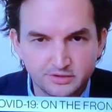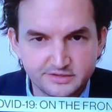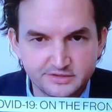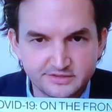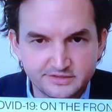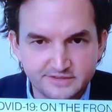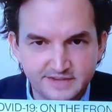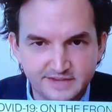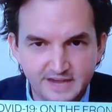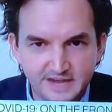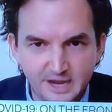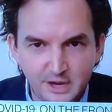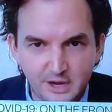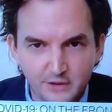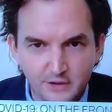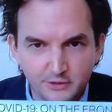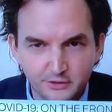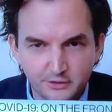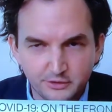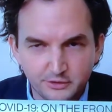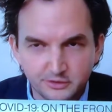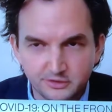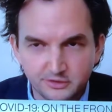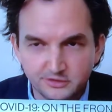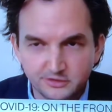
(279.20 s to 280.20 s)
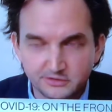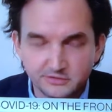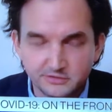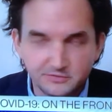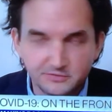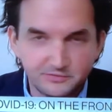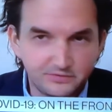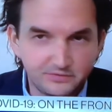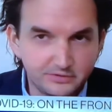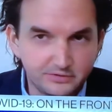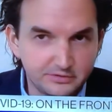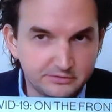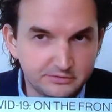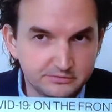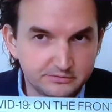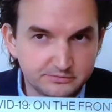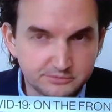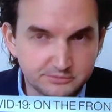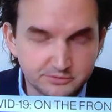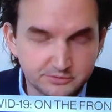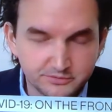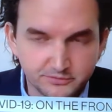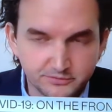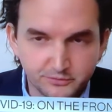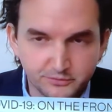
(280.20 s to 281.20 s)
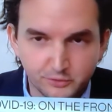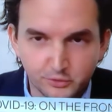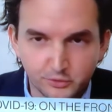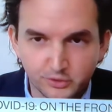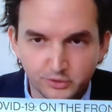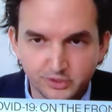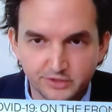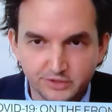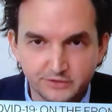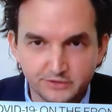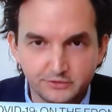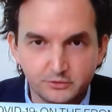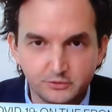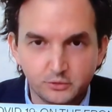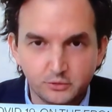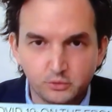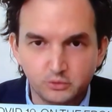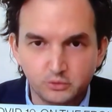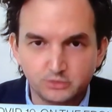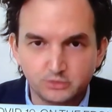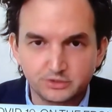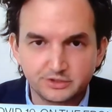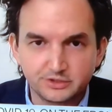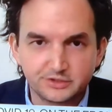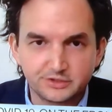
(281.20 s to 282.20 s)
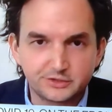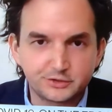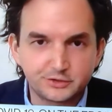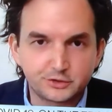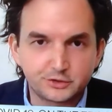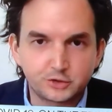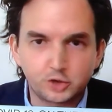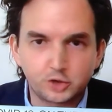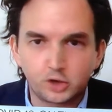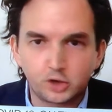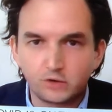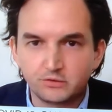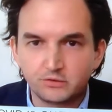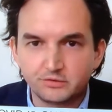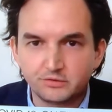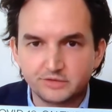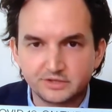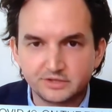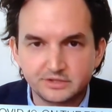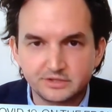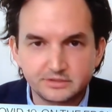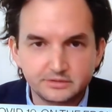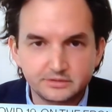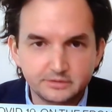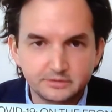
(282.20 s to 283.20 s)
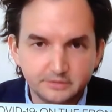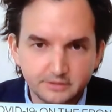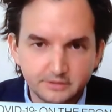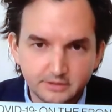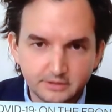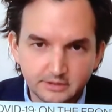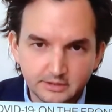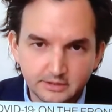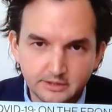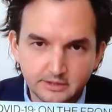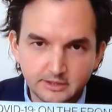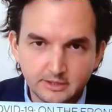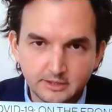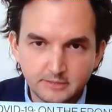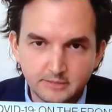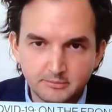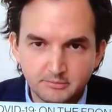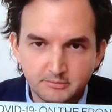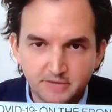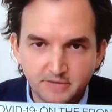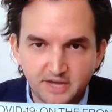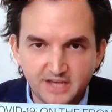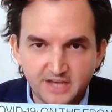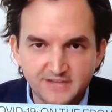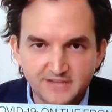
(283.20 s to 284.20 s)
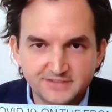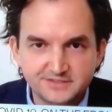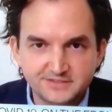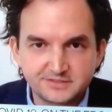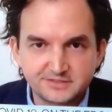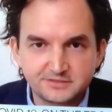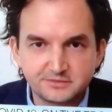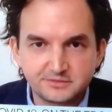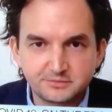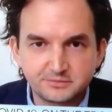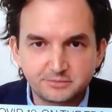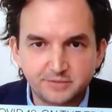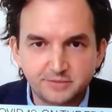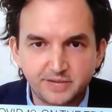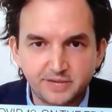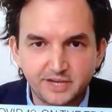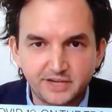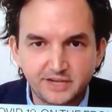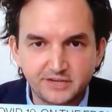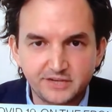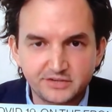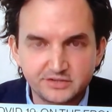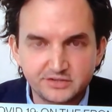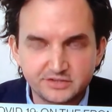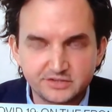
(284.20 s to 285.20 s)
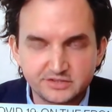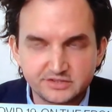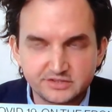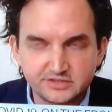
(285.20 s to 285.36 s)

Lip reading: Here's a perfect example of just a flat wall background, totally works, decent for television.